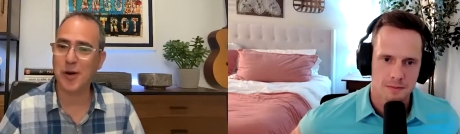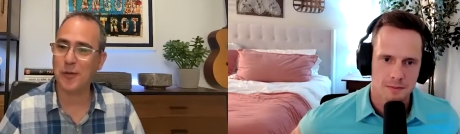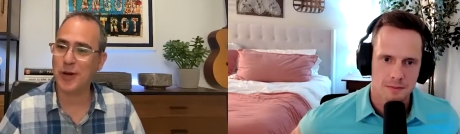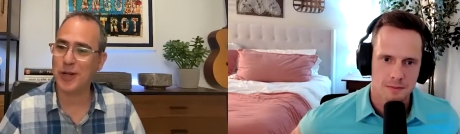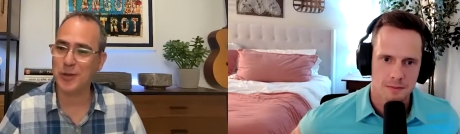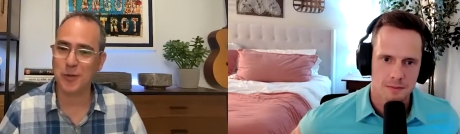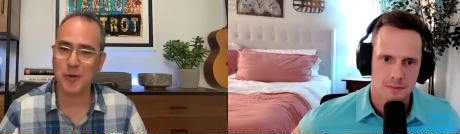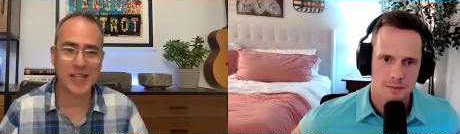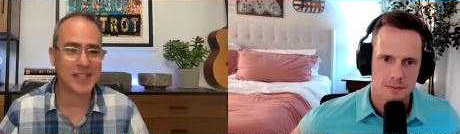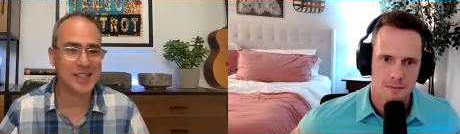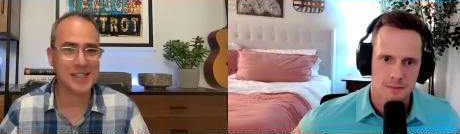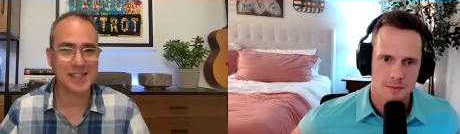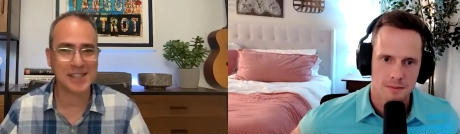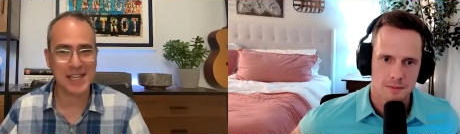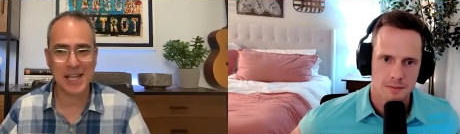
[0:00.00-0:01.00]
Speaker 1: 1,
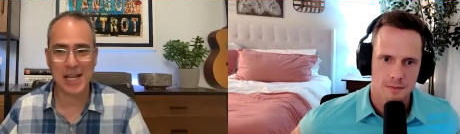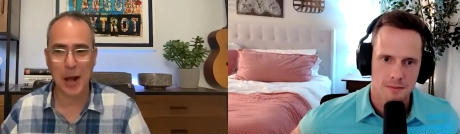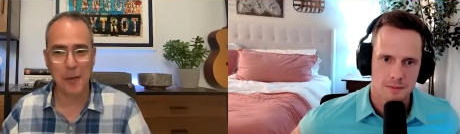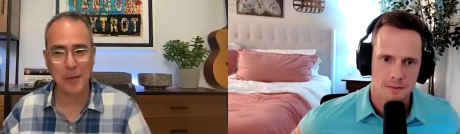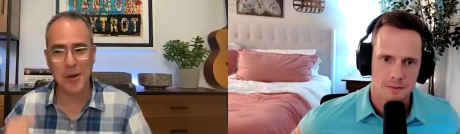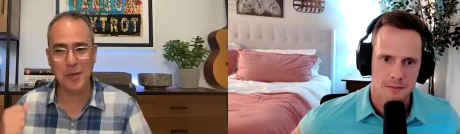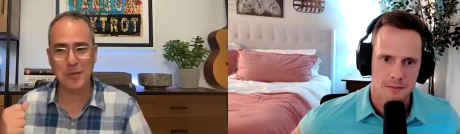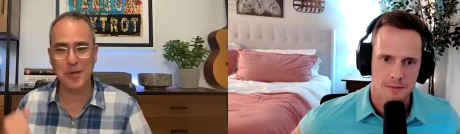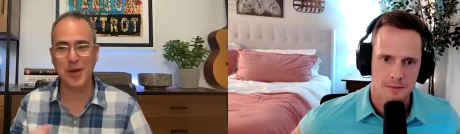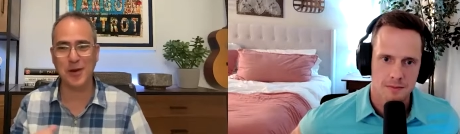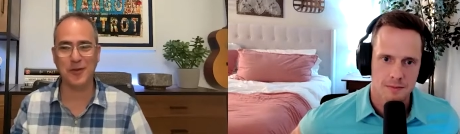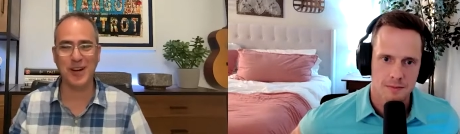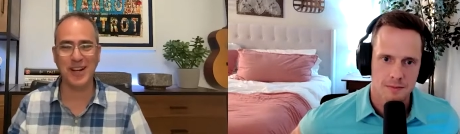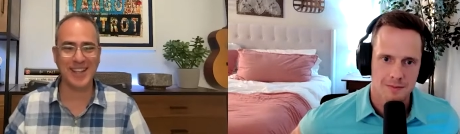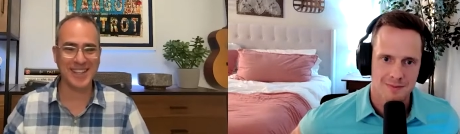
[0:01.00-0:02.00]
2016, I'm going to be a
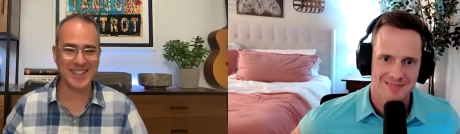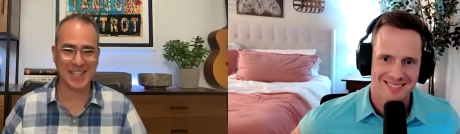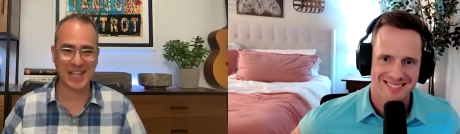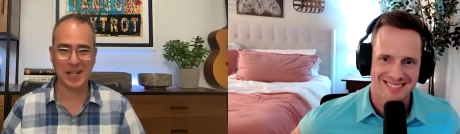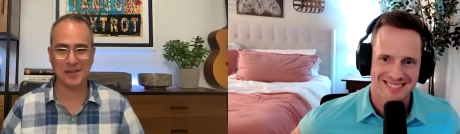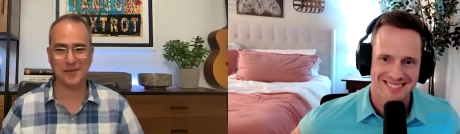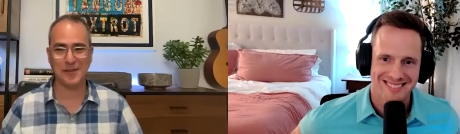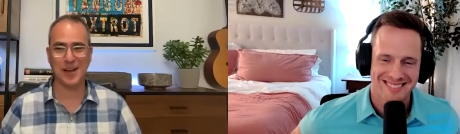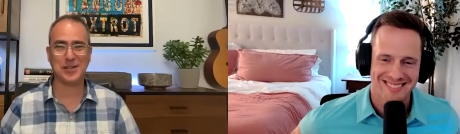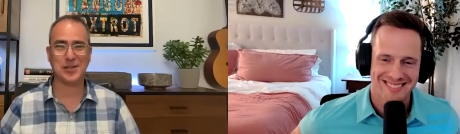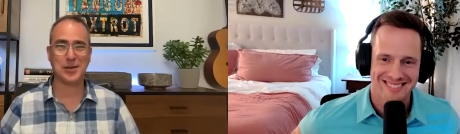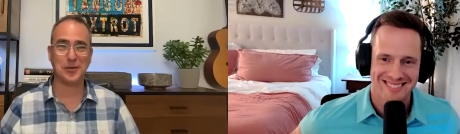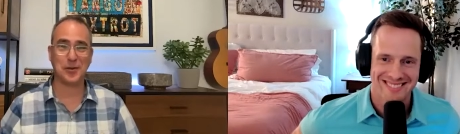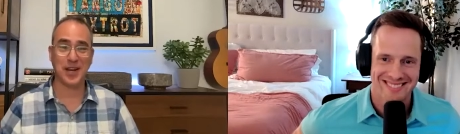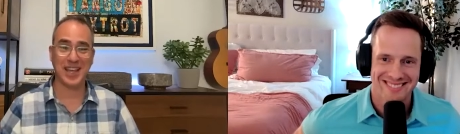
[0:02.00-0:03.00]
real estate investor. What
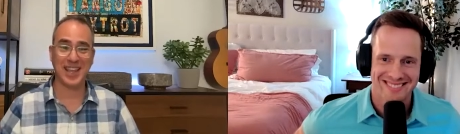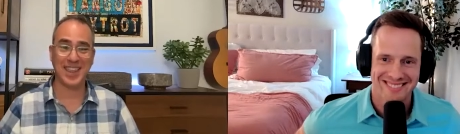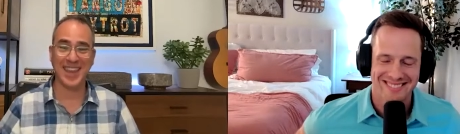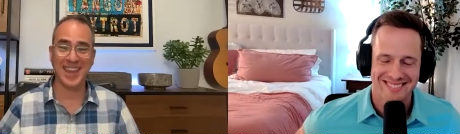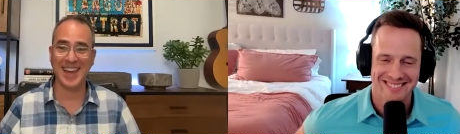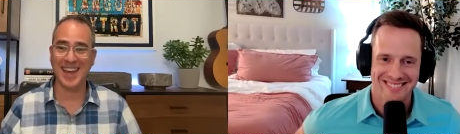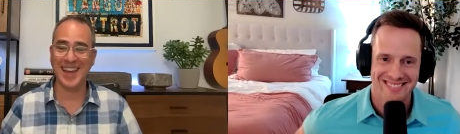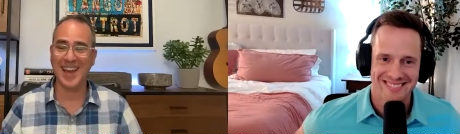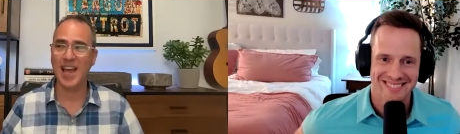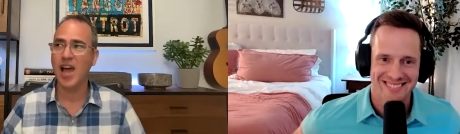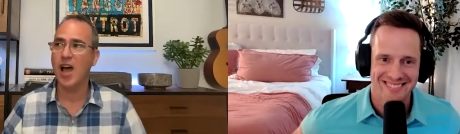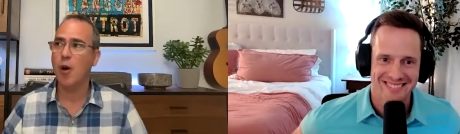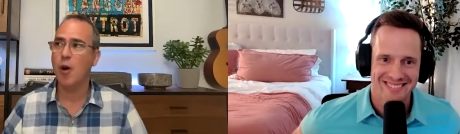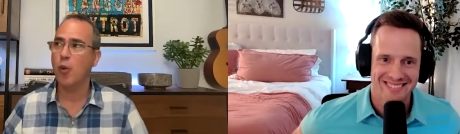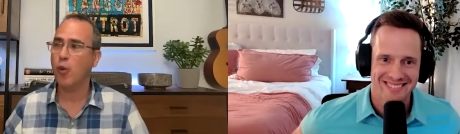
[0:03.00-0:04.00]
do you think?
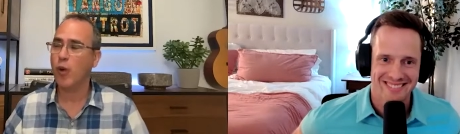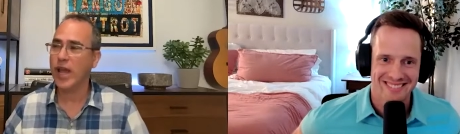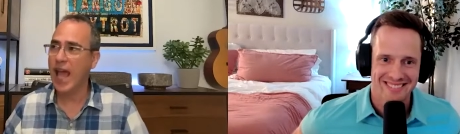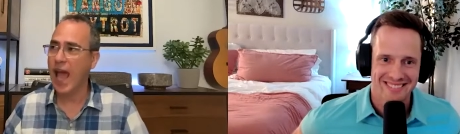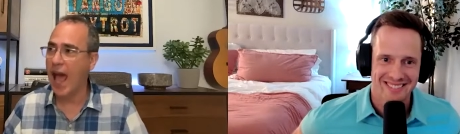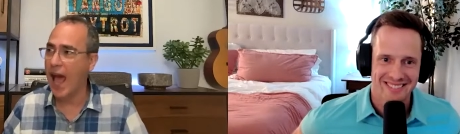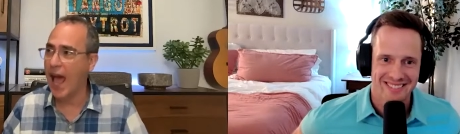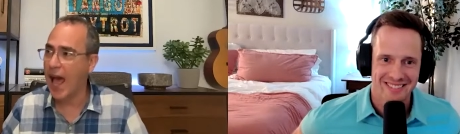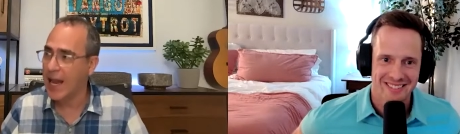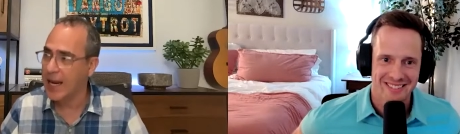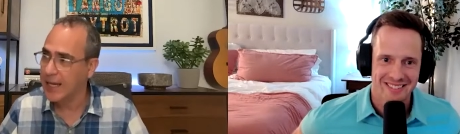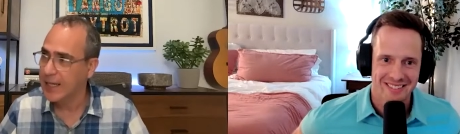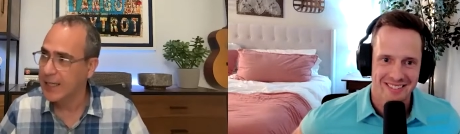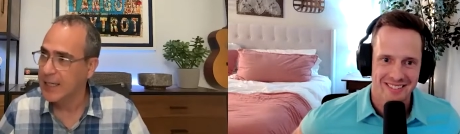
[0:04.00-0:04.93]
We had